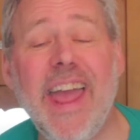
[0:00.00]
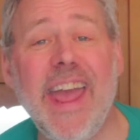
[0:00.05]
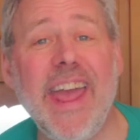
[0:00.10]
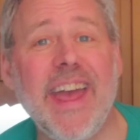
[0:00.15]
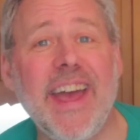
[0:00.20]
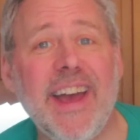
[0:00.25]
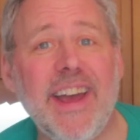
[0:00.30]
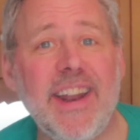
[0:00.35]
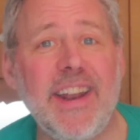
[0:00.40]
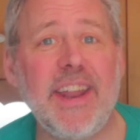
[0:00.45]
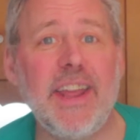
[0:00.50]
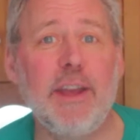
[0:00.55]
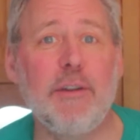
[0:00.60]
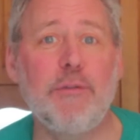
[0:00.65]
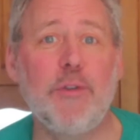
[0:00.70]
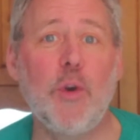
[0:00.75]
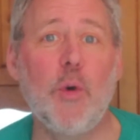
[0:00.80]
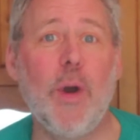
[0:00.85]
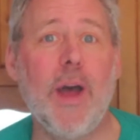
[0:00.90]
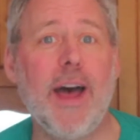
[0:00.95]
And
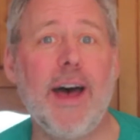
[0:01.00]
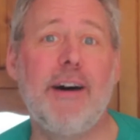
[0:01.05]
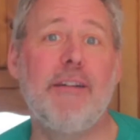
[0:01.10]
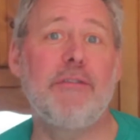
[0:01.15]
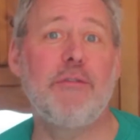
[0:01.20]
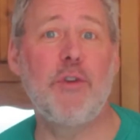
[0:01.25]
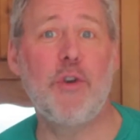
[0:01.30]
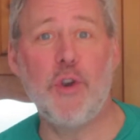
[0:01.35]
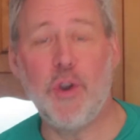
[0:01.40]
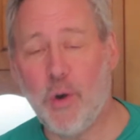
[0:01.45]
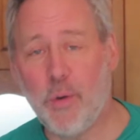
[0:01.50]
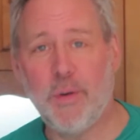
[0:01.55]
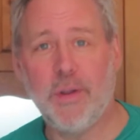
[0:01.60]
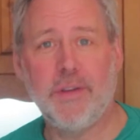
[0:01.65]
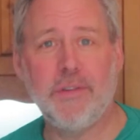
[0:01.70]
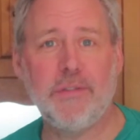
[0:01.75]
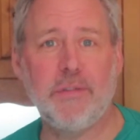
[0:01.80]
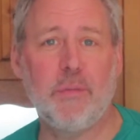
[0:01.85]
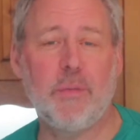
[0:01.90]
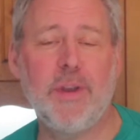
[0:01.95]
if you have
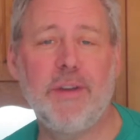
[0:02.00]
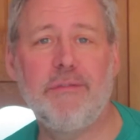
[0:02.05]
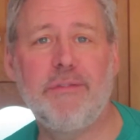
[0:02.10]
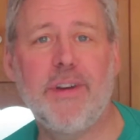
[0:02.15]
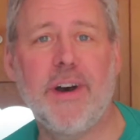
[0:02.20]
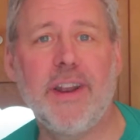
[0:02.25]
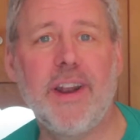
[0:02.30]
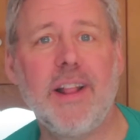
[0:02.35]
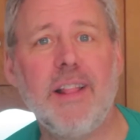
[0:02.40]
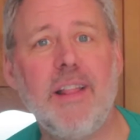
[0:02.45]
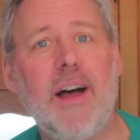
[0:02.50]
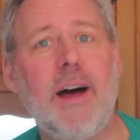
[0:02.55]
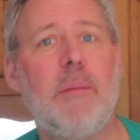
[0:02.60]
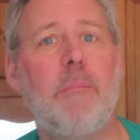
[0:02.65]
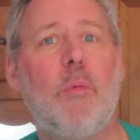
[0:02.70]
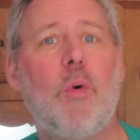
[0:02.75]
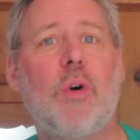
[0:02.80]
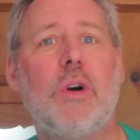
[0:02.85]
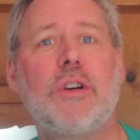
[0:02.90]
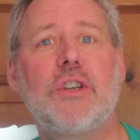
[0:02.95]
noticed, we've done a
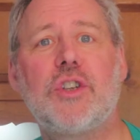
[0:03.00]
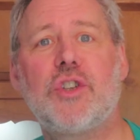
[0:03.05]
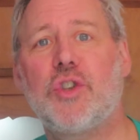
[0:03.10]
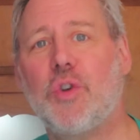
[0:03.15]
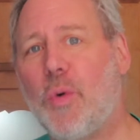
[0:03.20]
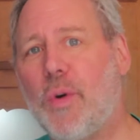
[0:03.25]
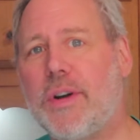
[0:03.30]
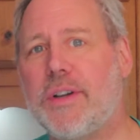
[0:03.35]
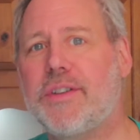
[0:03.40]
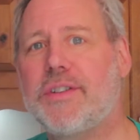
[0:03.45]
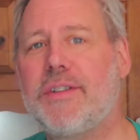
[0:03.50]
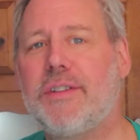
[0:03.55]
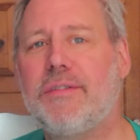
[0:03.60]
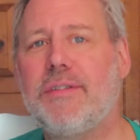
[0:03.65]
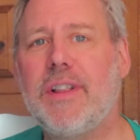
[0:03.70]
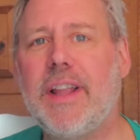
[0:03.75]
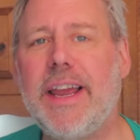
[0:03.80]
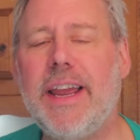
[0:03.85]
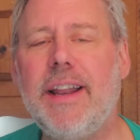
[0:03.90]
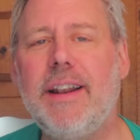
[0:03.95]
lot more shorts
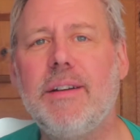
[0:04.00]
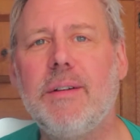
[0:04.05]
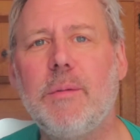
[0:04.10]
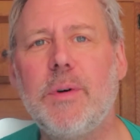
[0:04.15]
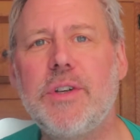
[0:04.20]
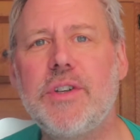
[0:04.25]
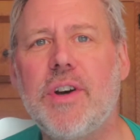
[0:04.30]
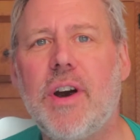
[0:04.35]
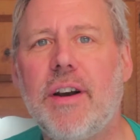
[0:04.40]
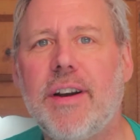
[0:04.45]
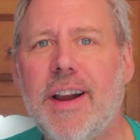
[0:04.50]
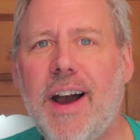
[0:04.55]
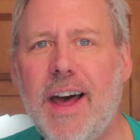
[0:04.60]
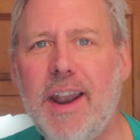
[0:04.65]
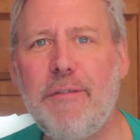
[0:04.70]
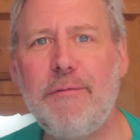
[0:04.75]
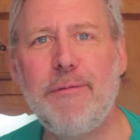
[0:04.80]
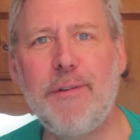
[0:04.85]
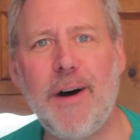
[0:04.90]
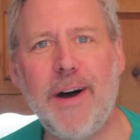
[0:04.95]
of late, which are
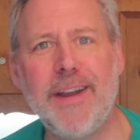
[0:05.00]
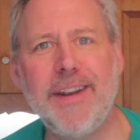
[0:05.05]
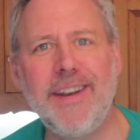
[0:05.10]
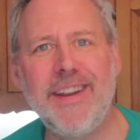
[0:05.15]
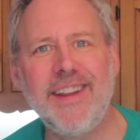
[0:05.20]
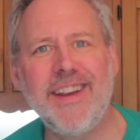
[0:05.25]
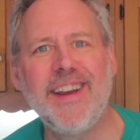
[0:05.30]
kind of fun.